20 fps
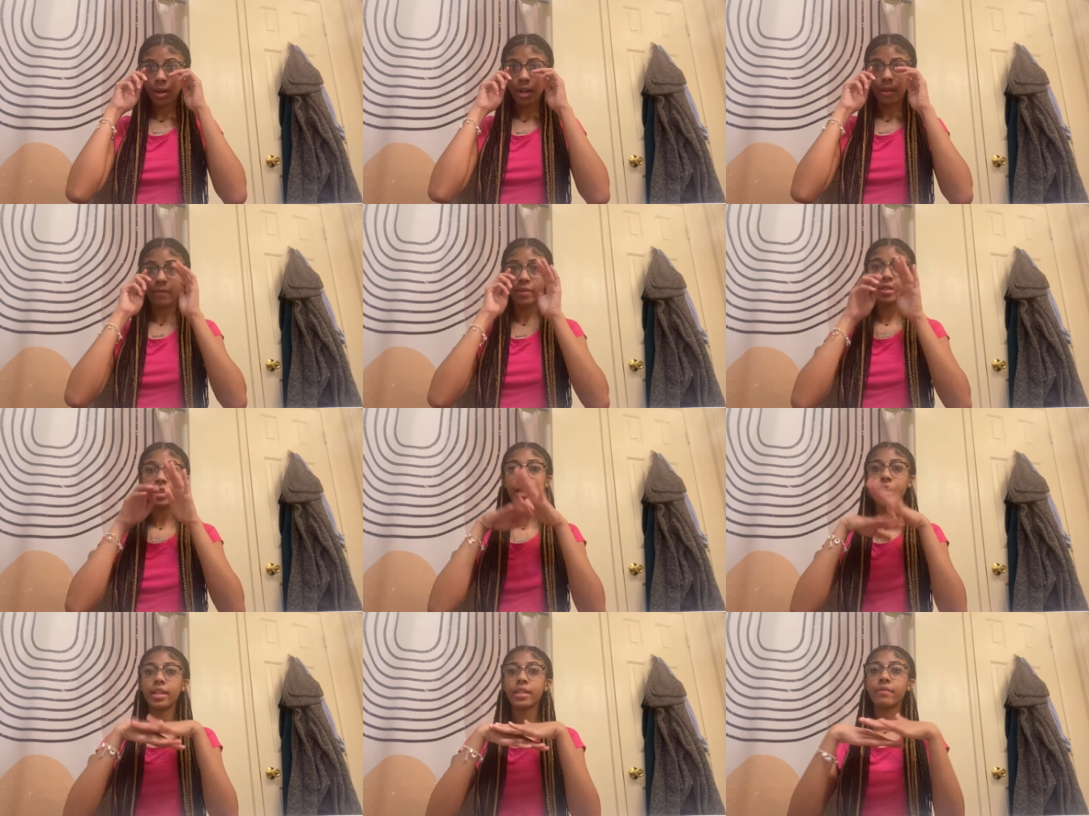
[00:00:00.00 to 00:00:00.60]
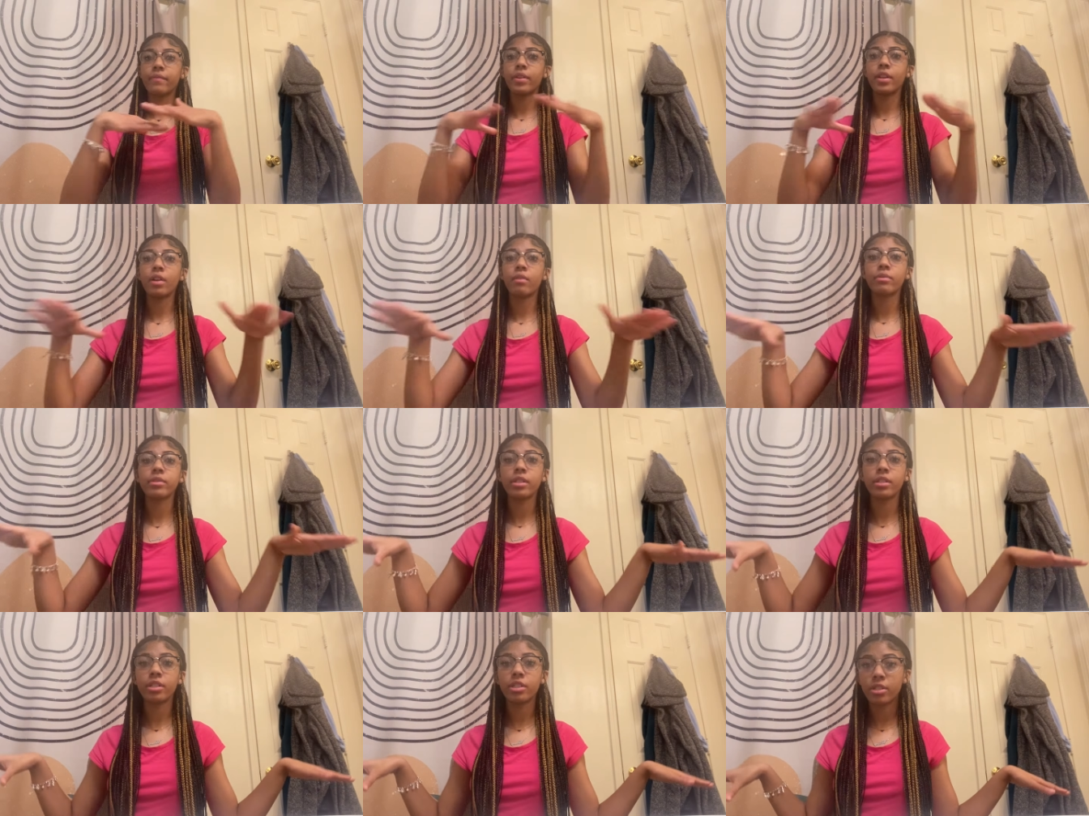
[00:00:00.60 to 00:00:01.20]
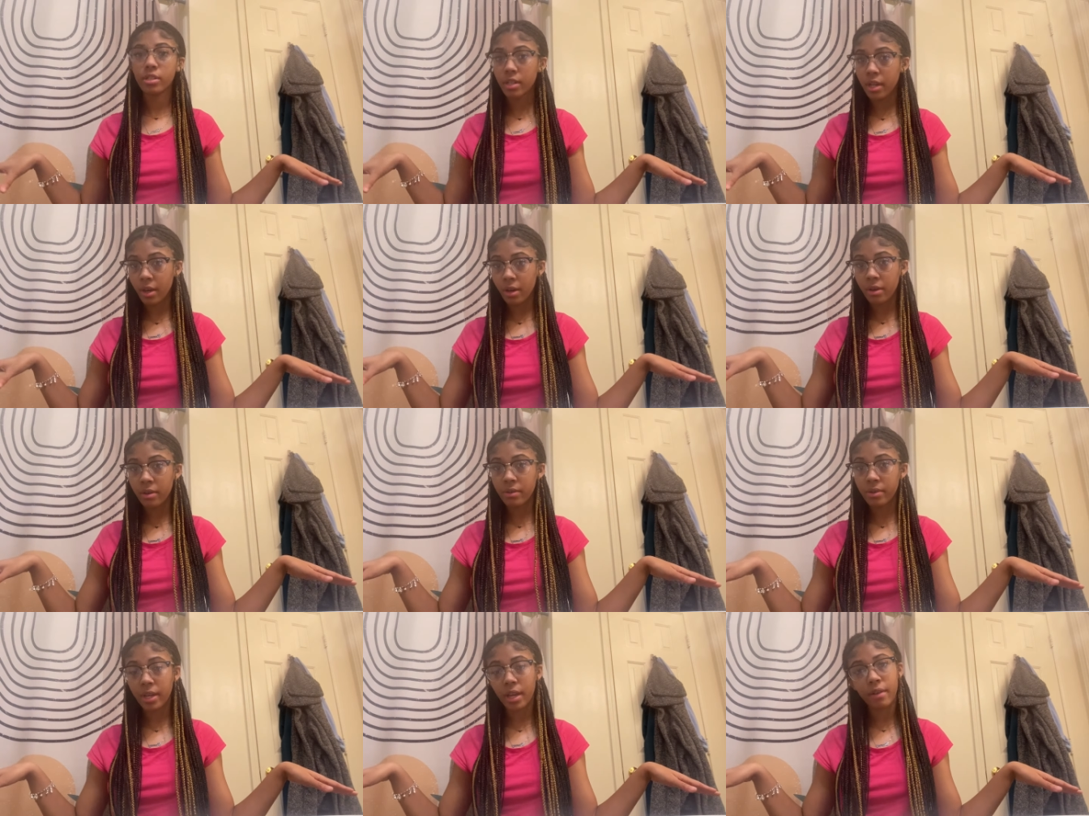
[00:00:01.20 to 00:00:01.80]
everything this video was a
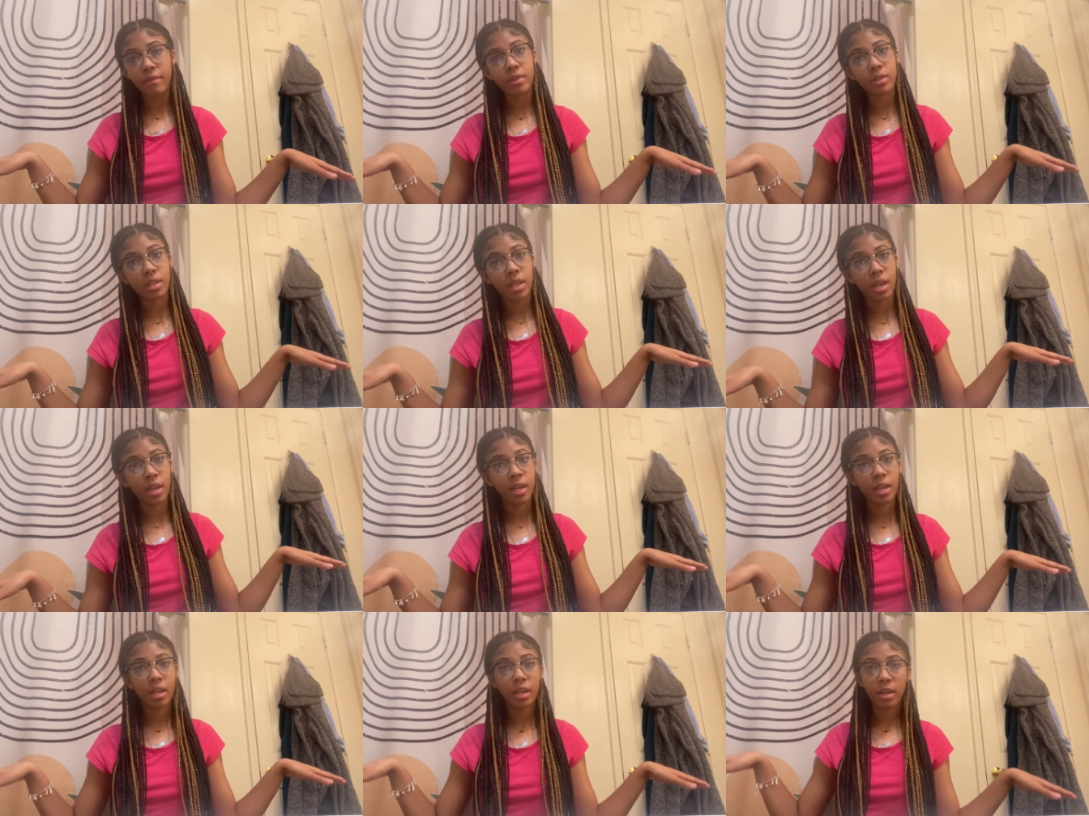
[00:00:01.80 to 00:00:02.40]
joke everything in